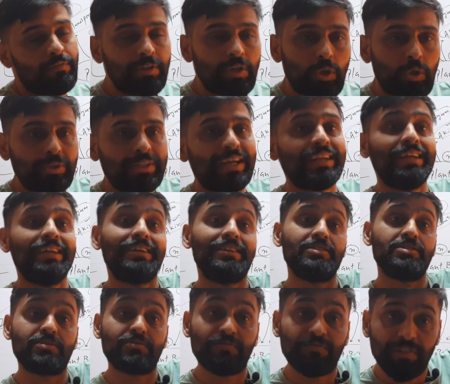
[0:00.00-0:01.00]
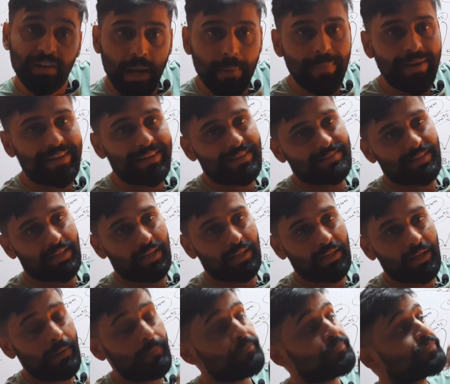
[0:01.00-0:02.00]
we know that it is filamentous
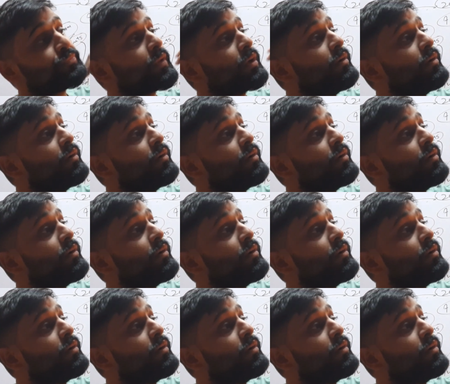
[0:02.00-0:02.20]
alga.